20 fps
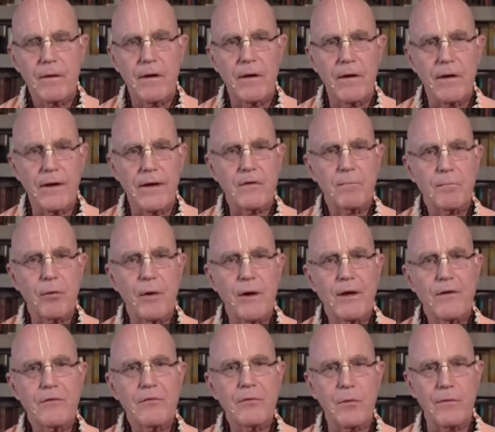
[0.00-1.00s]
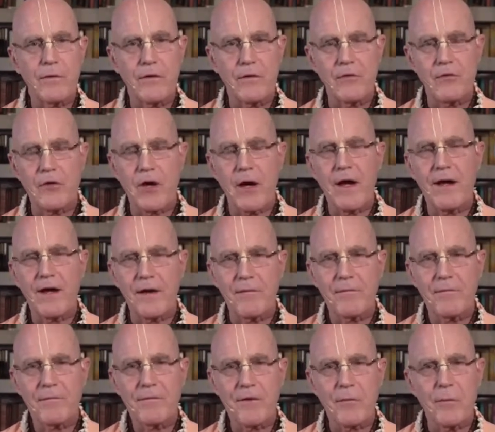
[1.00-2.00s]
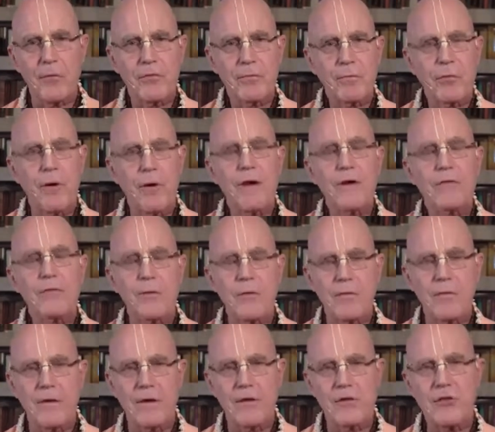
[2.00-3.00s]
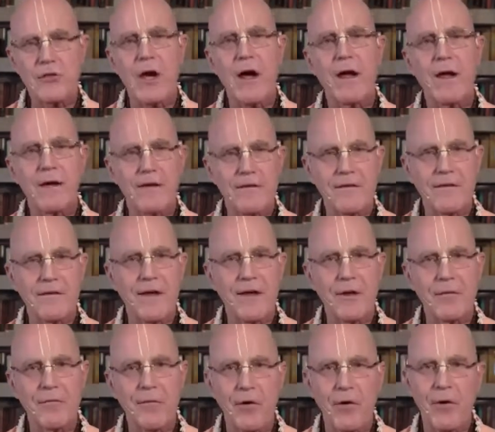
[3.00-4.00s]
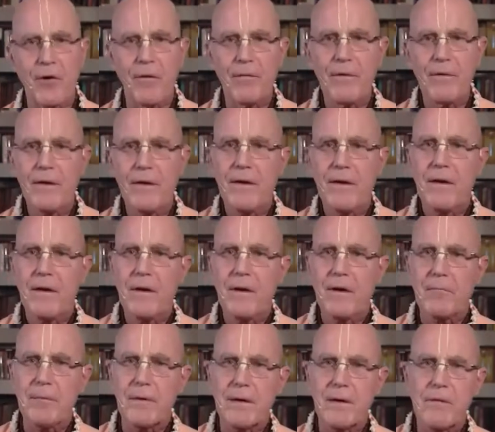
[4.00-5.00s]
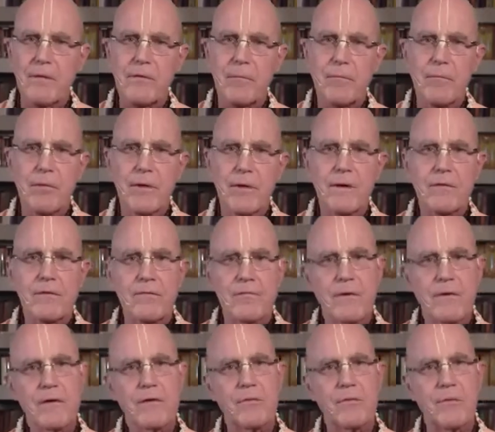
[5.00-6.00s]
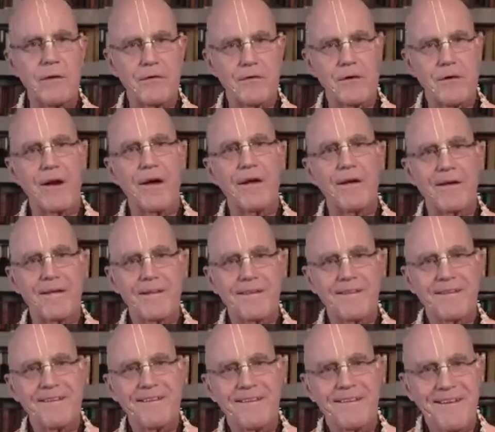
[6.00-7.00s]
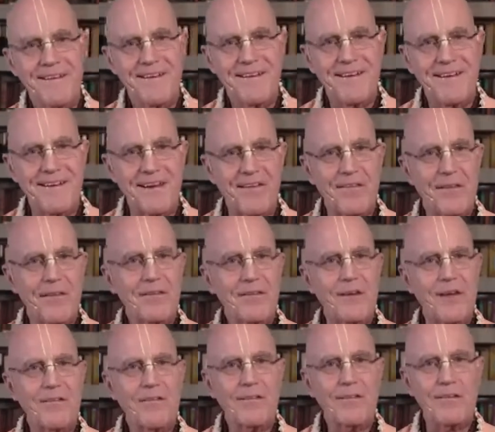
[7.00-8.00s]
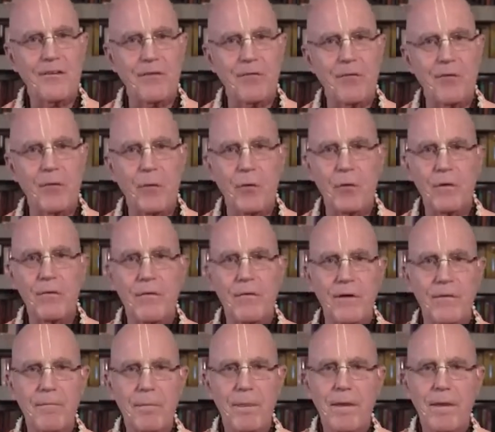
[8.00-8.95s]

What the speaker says: It's praiseworthy, Jaya, the most praiseworthy Jaya day of all, because it brings victory, Jaya, in the sense of the word that